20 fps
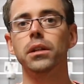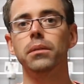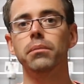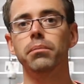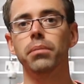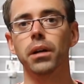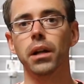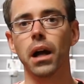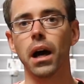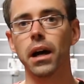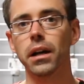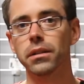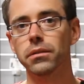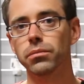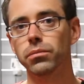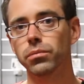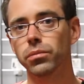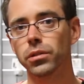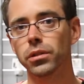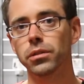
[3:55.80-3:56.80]
but I
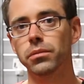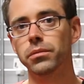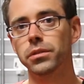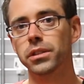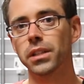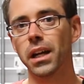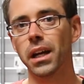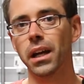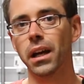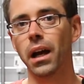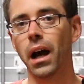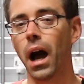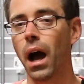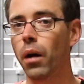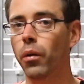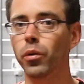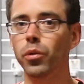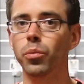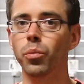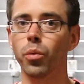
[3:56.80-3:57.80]
would say
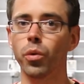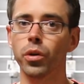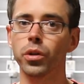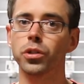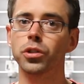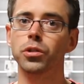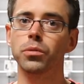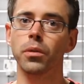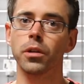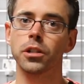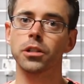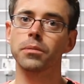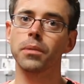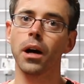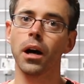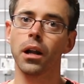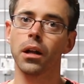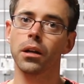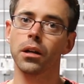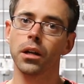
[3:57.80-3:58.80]
I wouldn't worry too much
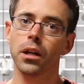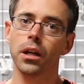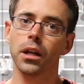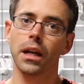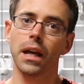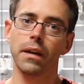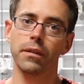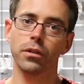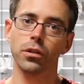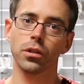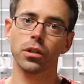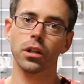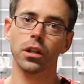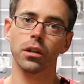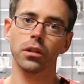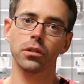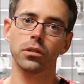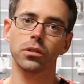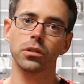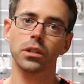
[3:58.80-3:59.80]
about it. If you're going
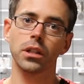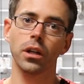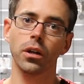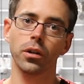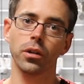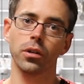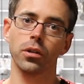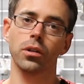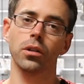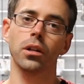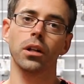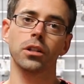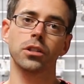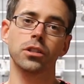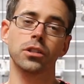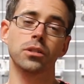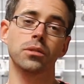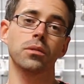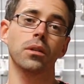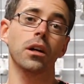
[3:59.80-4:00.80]
to kill your clutch,
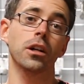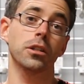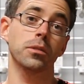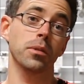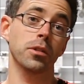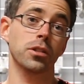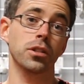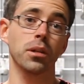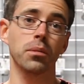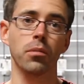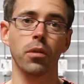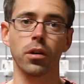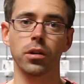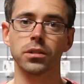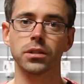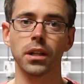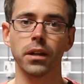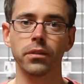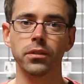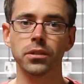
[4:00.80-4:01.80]
especially on Mark
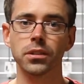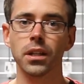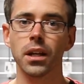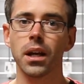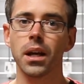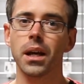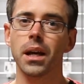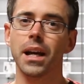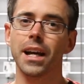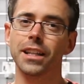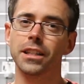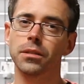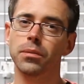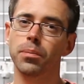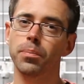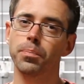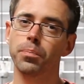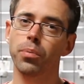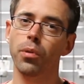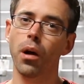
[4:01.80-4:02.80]
7s, it's
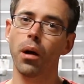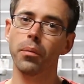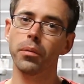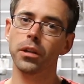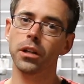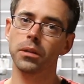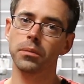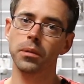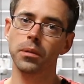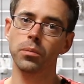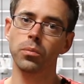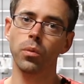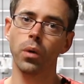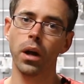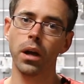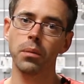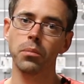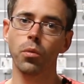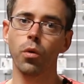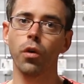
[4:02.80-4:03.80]
probably going to be
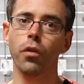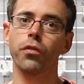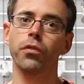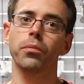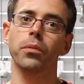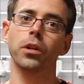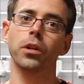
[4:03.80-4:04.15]
way more from